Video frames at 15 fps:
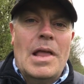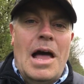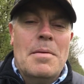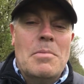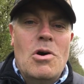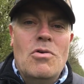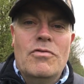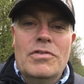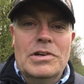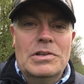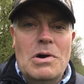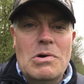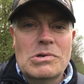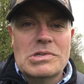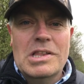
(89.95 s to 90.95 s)
I'm all for
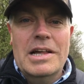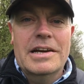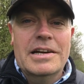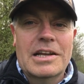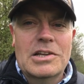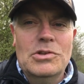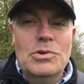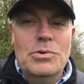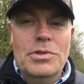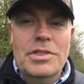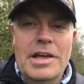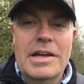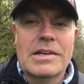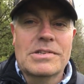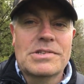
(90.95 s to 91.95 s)
dogs learning new
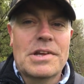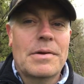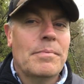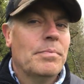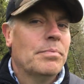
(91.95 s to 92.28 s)
things.